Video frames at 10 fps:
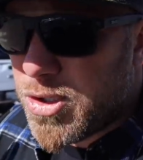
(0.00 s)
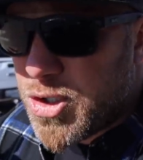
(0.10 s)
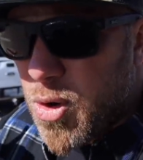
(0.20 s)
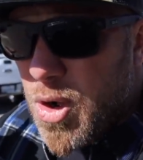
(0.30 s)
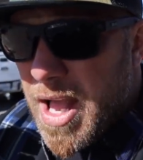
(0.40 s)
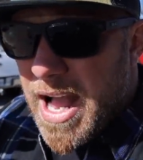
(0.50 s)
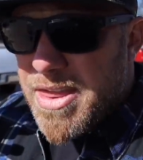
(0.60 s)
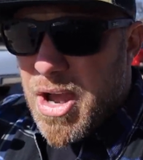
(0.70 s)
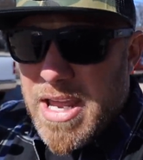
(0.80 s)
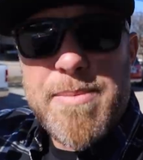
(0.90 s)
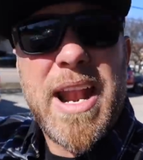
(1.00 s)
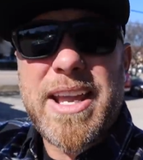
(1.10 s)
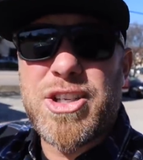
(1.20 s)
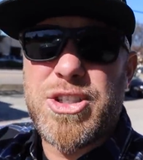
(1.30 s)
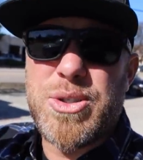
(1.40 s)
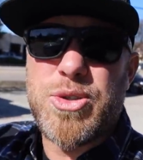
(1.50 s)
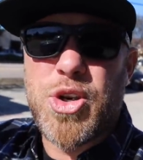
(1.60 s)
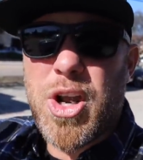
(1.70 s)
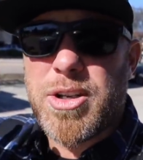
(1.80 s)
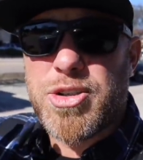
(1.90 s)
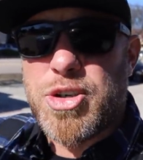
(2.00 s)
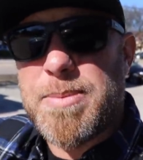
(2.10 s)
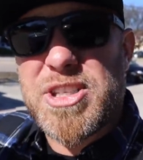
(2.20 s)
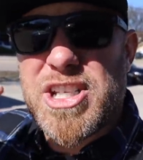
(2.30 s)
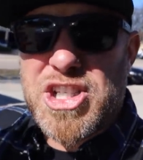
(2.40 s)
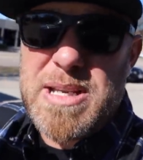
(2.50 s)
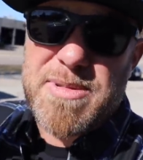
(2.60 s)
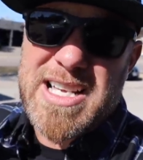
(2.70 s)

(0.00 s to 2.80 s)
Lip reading: So I thought him and I could do trips in the Jeep.